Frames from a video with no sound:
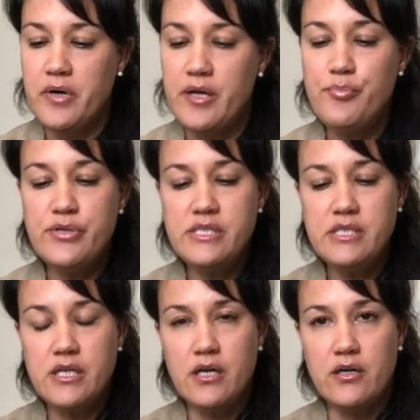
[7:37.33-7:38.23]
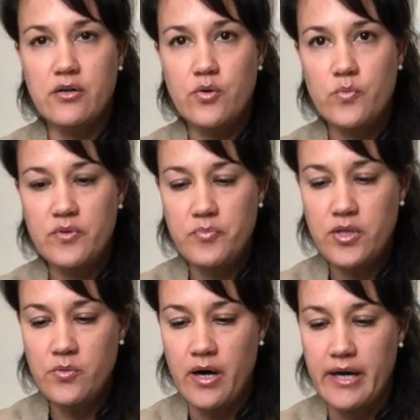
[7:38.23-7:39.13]
by a pretty girl with
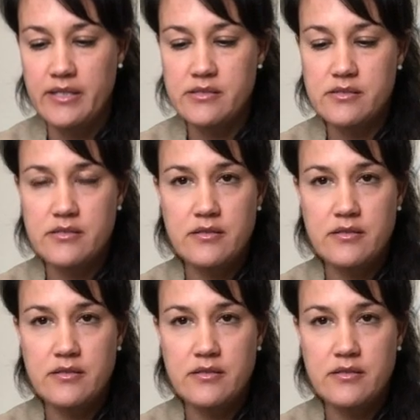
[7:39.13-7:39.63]
blue eyes,